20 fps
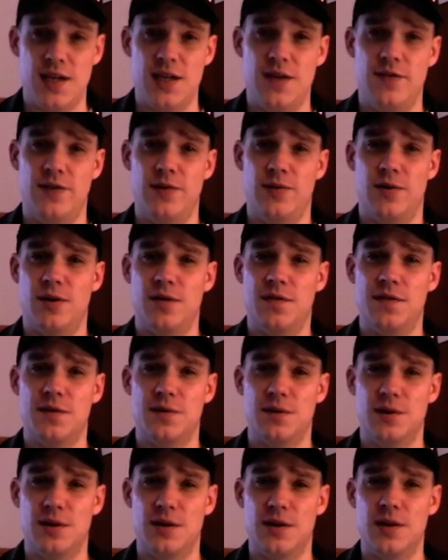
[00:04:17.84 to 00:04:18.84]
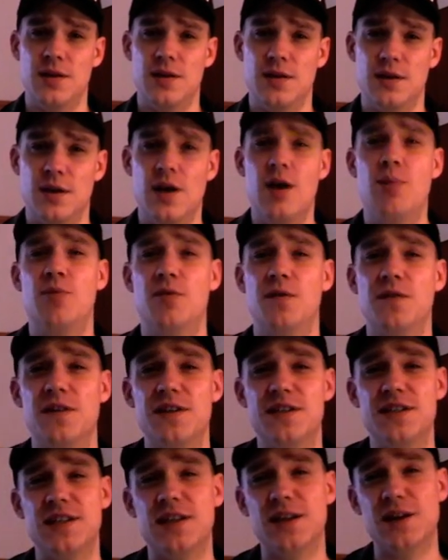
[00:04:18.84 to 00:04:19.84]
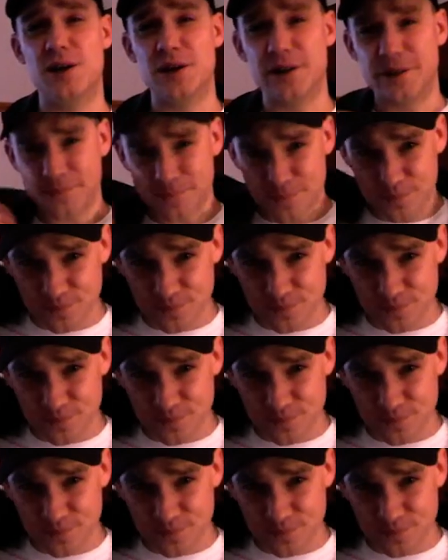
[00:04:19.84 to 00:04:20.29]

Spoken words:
if you're after a more fitted look,